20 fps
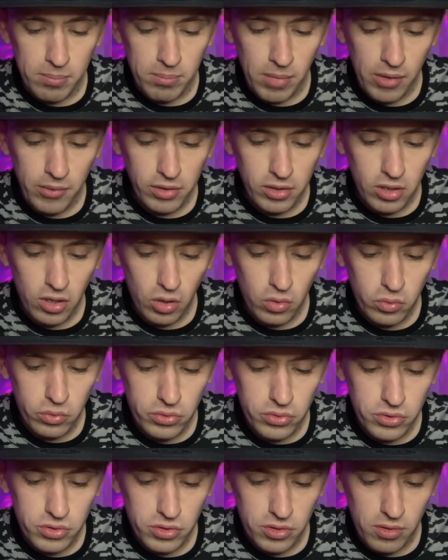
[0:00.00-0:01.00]

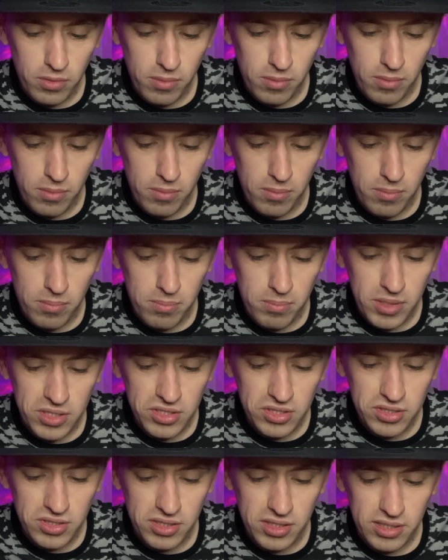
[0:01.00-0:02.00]
Marigold's
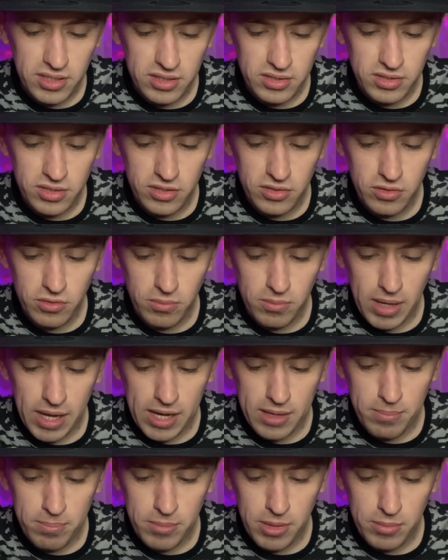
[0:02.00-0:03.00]
mysticism
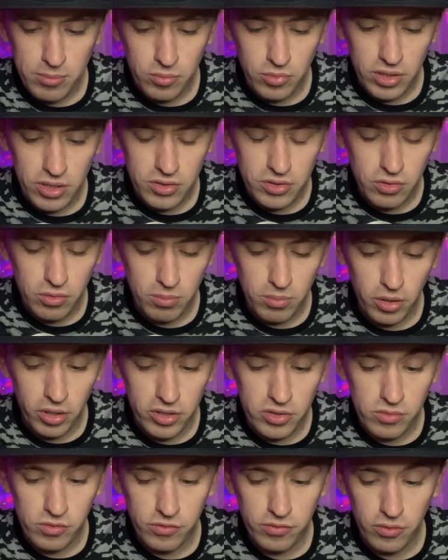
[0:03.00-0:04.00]
and memories
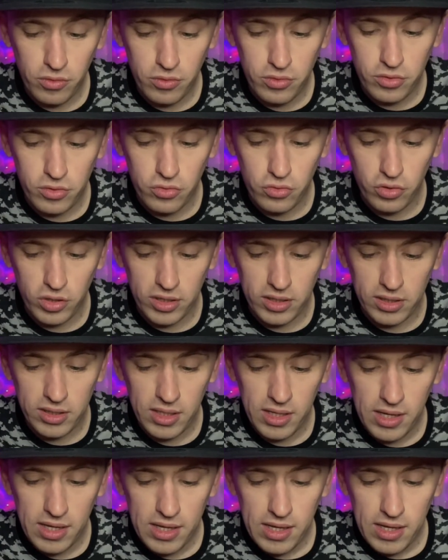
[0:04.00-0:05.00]
combined with food and
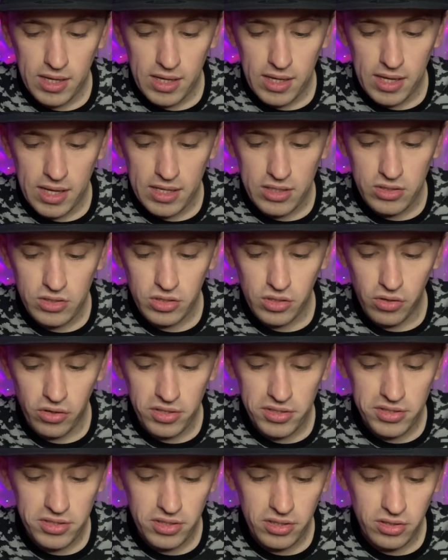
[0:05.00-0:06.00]
drink
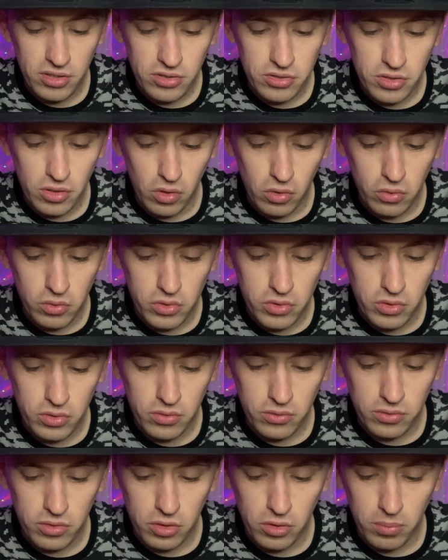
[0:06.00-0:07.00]
entice the souls
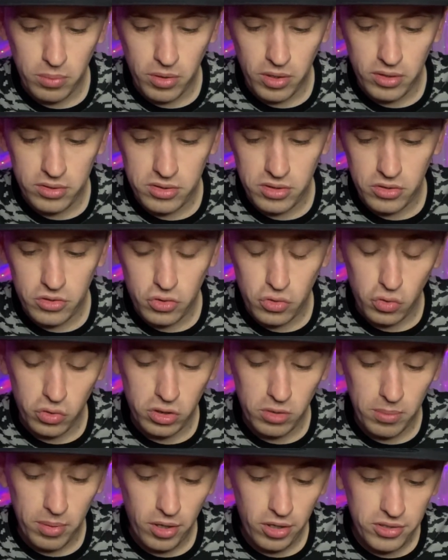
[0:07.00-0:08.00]
of the departed to
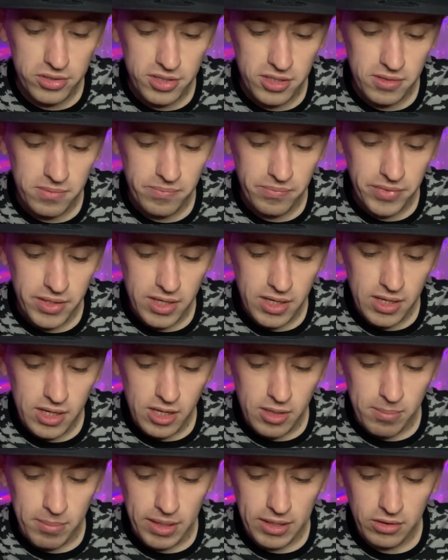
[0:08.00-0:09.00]
join the party.
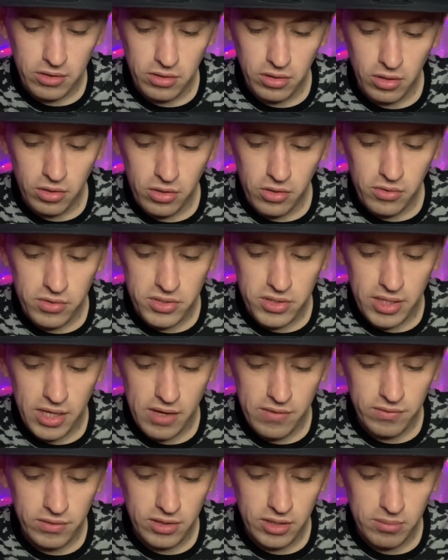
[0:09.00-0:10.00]
Mango Loco is a
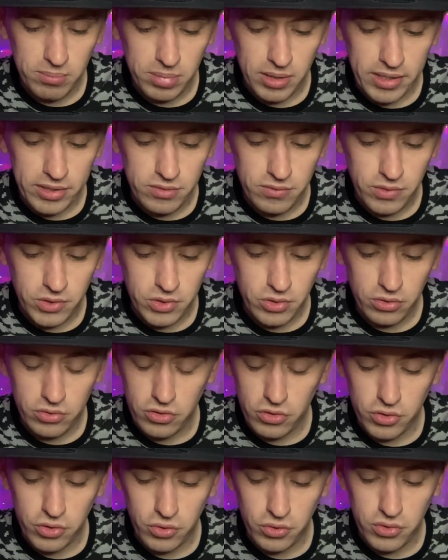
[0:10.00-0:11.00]
heavenly blend of
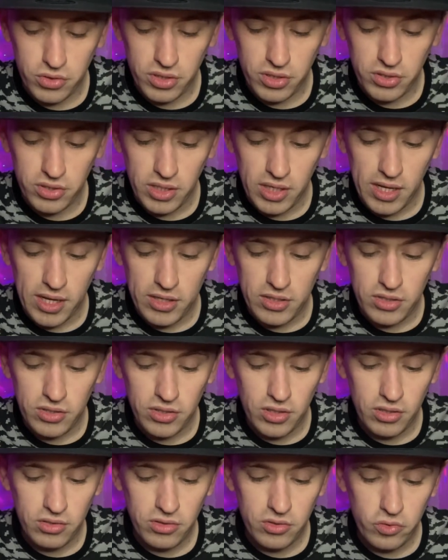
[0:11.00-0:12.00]
exotic juices,
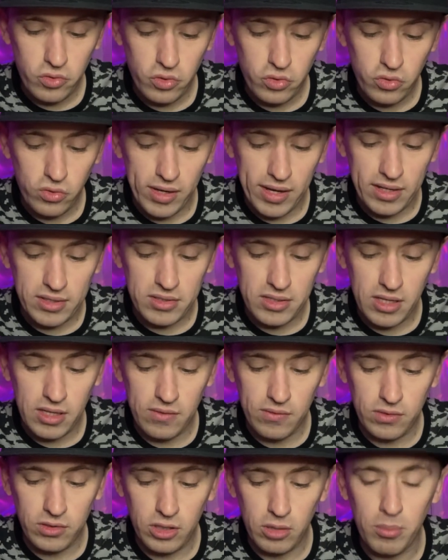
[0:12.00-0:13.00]
certain to attract
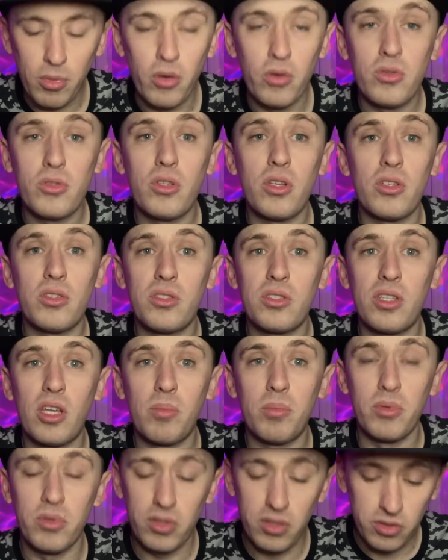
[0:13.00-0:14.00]
even the most
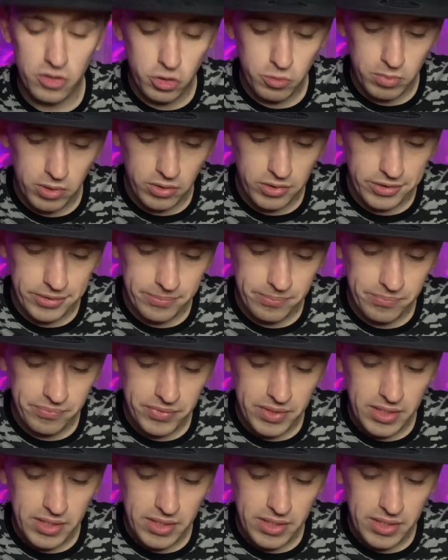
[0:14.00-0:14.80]
stubborn spirit.